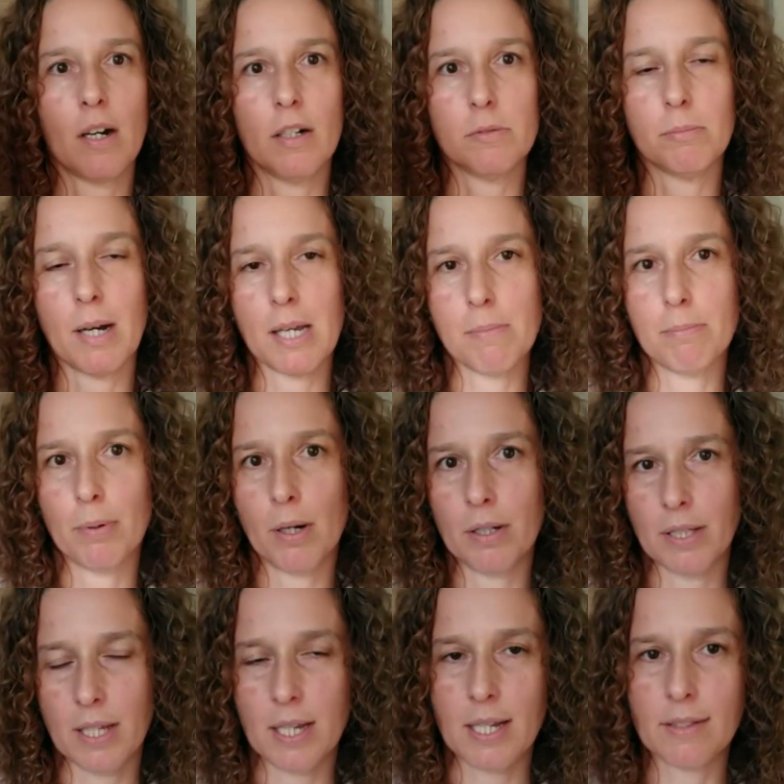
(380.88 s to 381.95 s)
on my
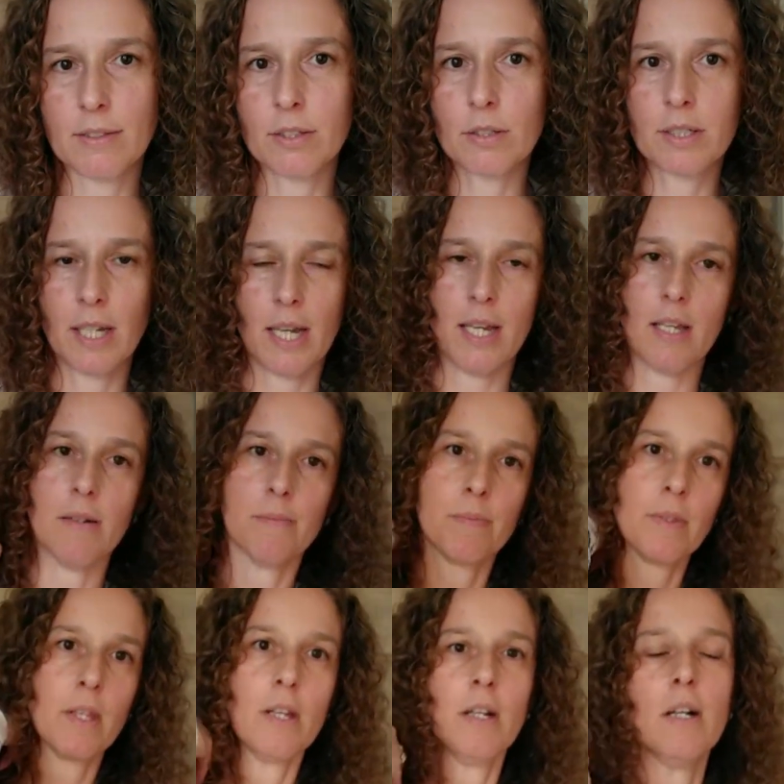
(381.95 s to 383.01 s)
body. It's okay.
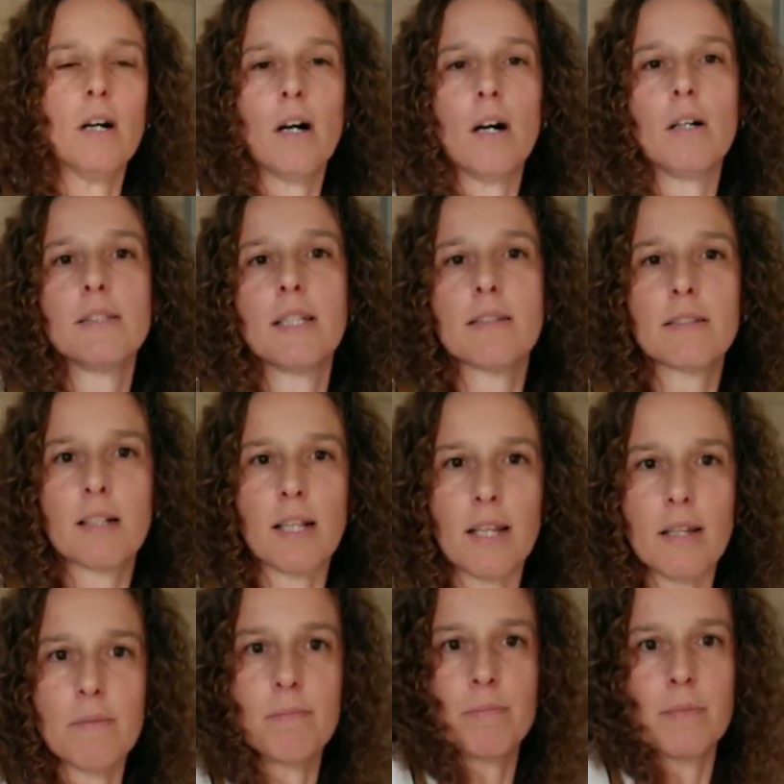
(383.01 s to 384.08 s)

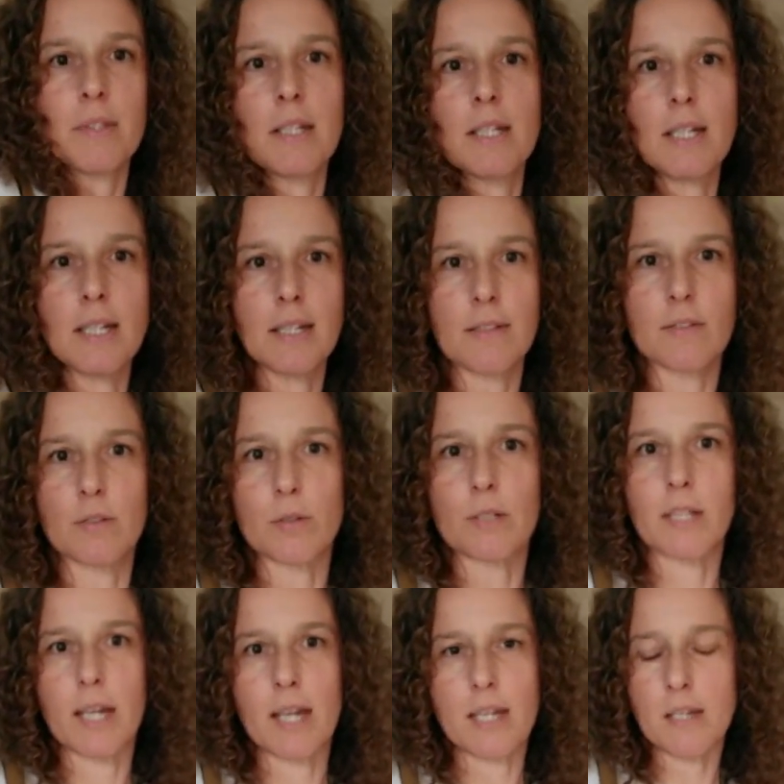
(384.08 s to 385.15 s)
Honestly, it's
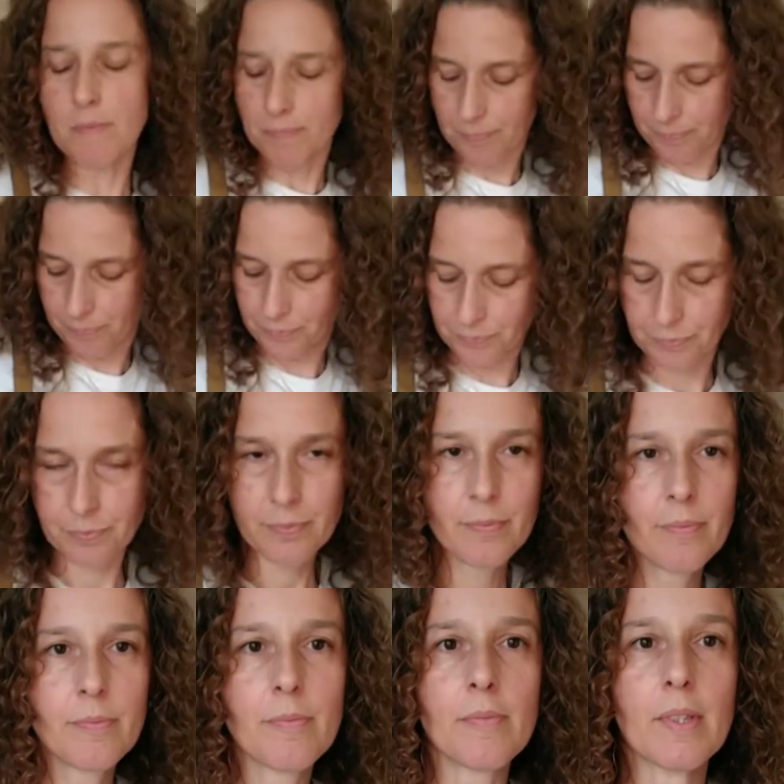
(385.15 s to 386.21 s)
okay.
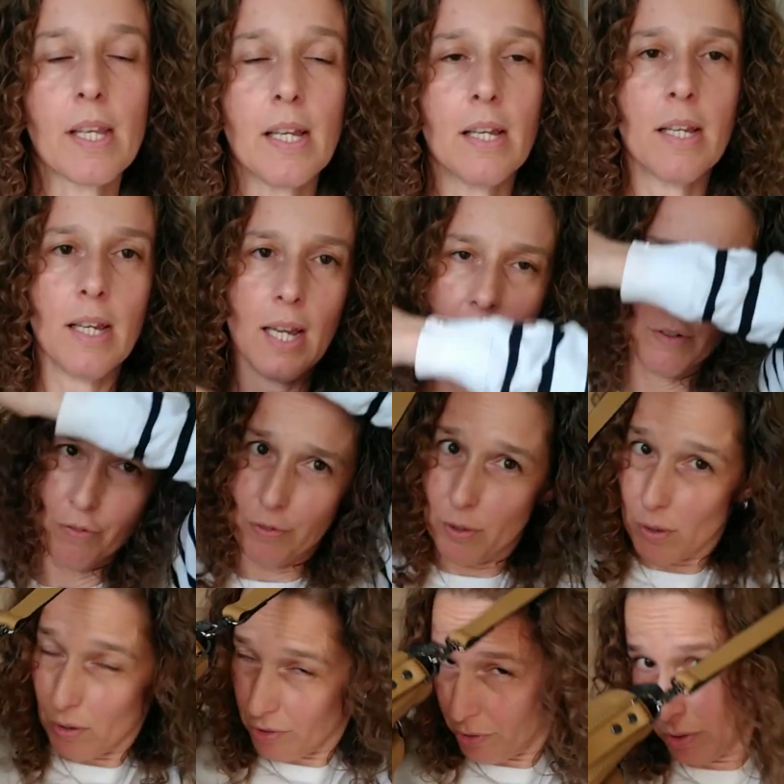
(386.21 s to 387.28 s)
And of
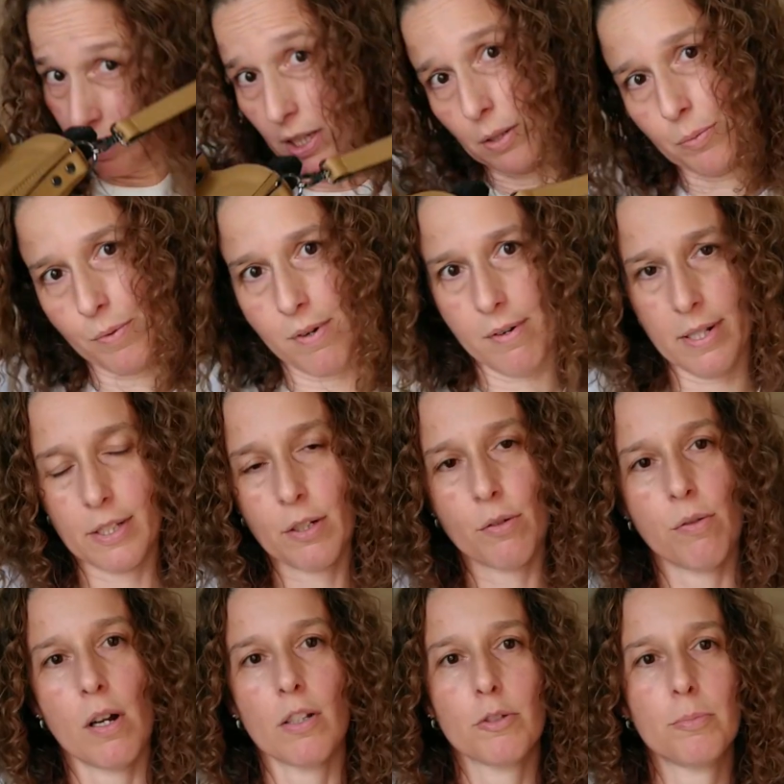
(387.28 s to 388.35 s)
course, you can wear it
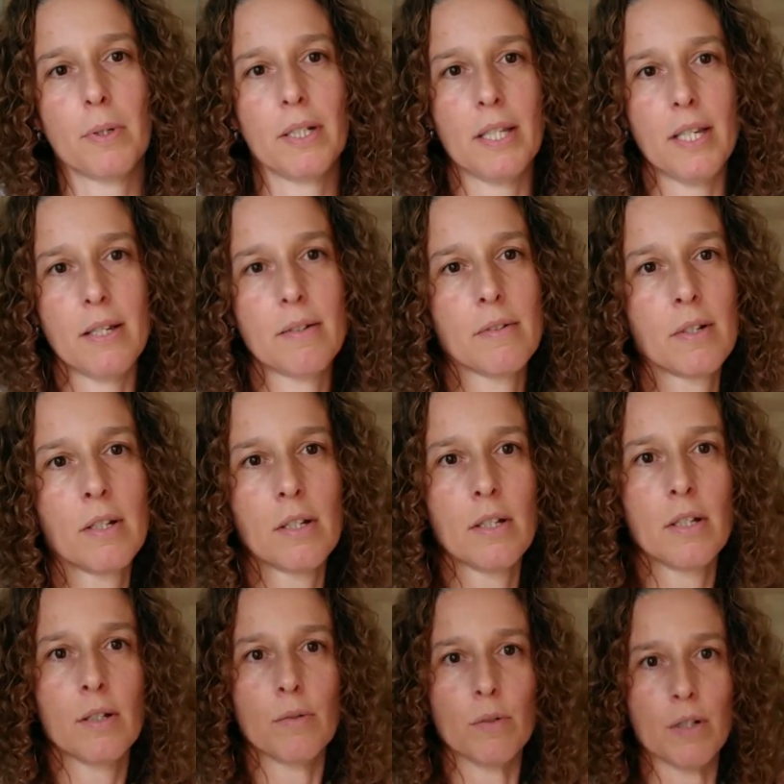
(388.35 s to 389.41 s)
crossbody
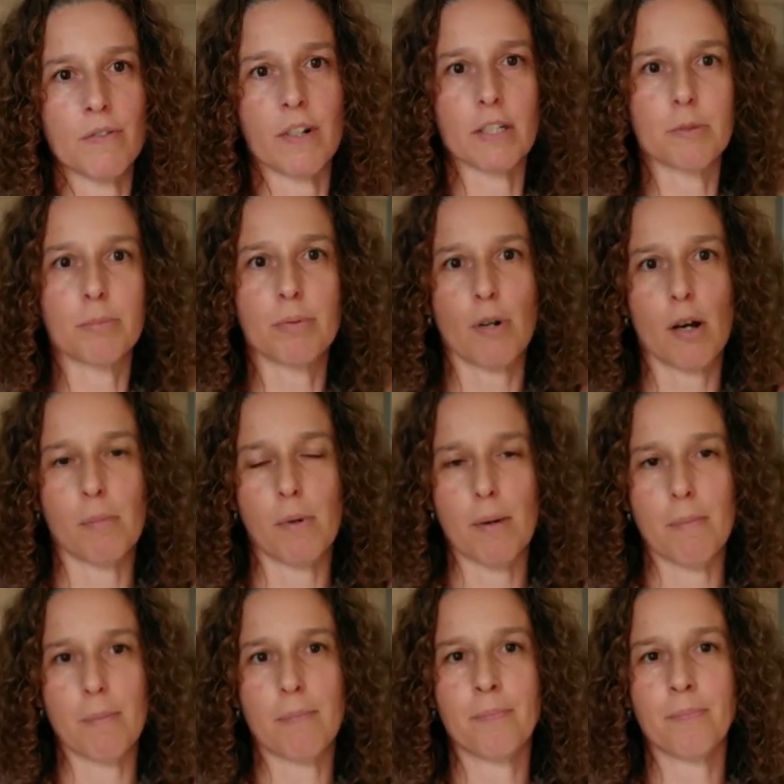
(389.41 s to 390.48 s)
without problem.